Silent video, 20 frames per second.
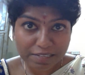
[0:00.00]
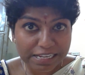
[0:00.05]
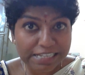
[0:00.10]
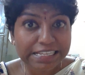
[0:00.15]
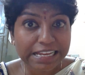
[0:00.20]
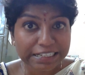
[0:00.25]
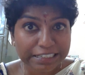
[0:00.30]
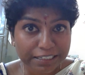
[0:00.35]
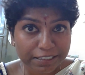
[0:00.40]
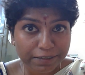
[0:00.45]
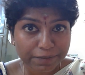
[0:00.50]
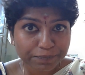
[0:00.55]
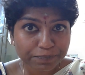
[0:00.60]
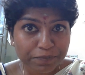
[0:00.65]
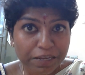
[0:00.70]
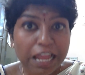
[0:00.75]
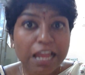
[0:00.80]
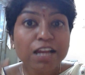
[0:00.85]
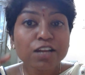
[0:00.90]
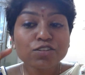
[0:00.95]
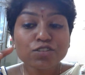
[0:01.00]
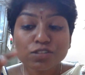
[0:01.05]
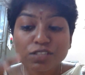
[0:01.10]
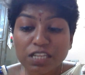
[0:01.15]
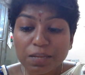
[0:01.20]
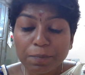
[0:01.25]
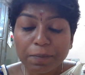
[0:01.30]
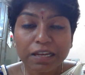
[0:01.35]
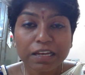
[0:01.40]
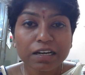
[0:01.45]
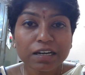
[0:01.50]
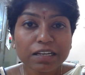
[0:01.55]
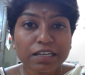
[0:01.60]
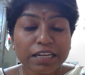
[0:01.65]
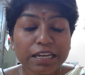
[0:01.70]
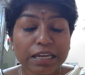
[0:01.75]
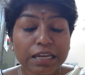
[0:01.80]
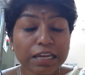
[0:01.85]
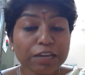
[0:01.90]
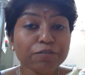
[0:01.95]
Is that clear? So
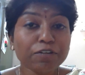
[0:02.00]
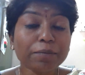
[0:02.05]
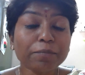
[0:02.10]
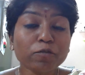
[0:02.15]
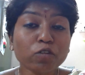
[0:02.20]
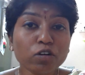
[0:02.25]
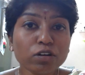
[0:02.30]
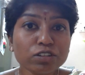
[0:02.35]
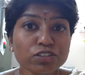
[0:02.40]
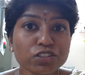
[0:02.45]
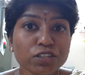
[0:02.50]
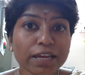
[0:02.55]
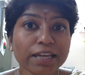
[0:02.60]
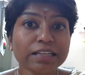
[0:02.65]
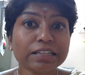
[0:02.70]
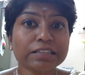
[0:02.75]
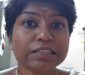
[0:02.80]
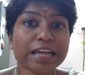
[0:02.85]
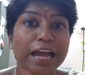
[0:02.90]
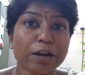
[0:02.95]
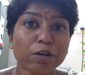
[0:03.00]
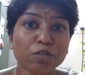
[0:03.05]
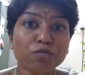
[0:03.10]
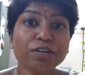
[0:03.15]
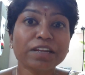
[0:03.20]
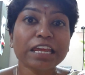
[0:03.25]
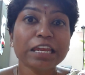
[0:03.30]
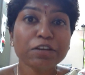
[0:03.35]
similarly, if I'm going to check that of an